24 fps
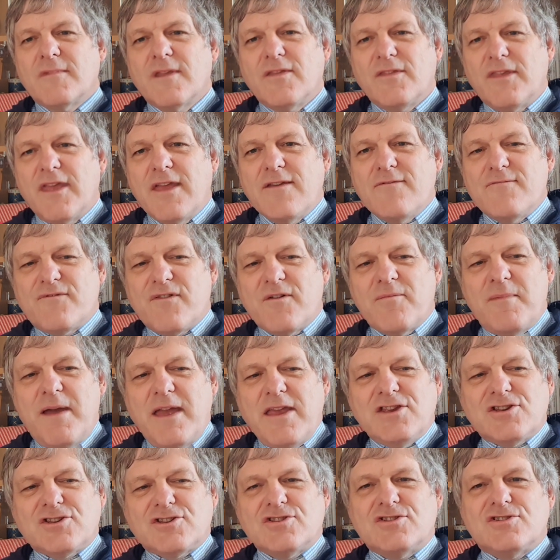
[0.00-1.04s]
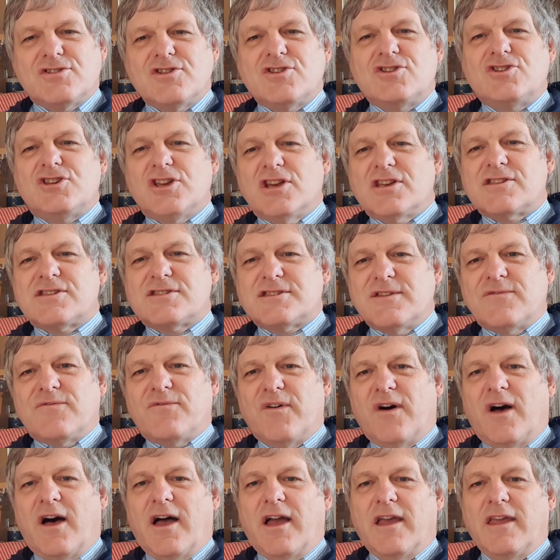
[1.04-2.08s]
the information to
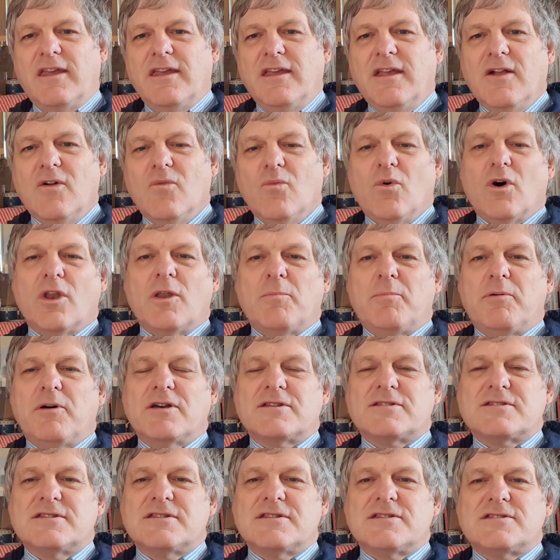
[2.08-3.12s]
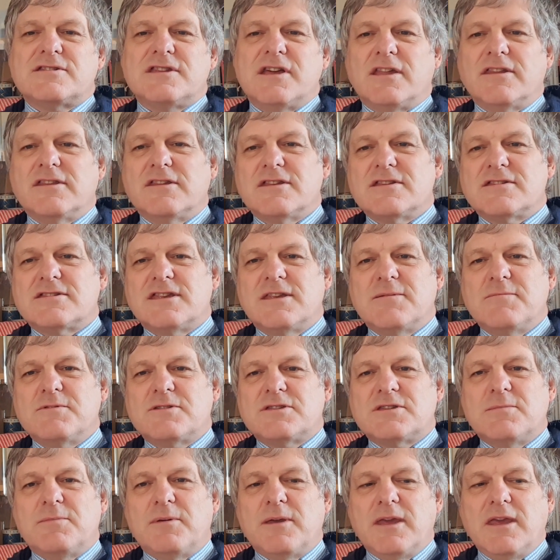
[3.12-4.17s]
justify what a person has done that seems
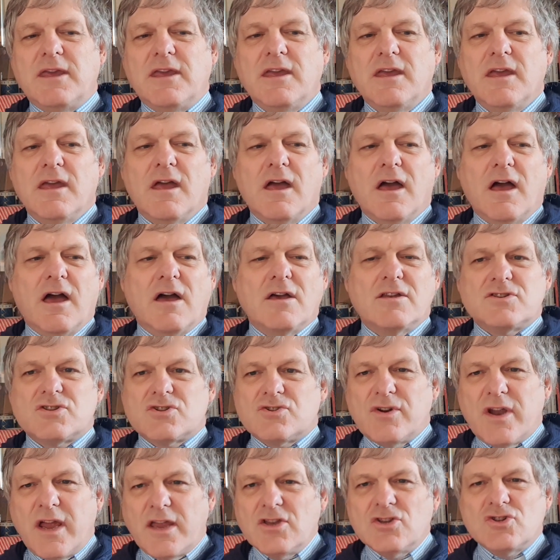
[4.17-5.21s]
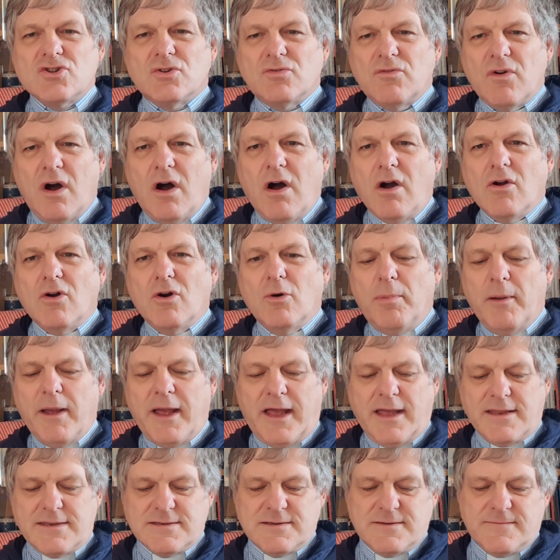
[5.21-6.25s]
to be strange or wrong or
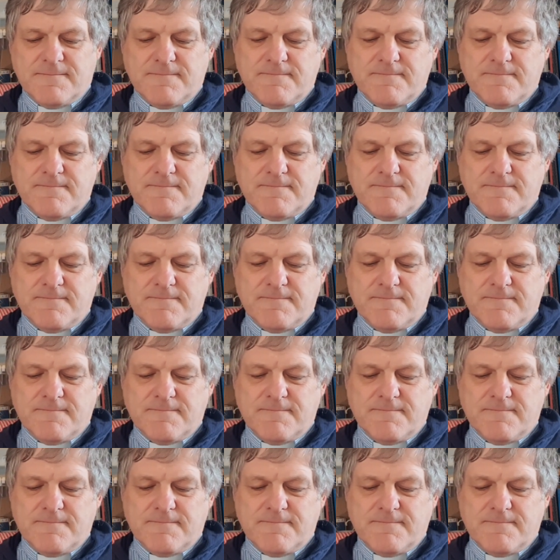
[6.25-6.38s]
bad.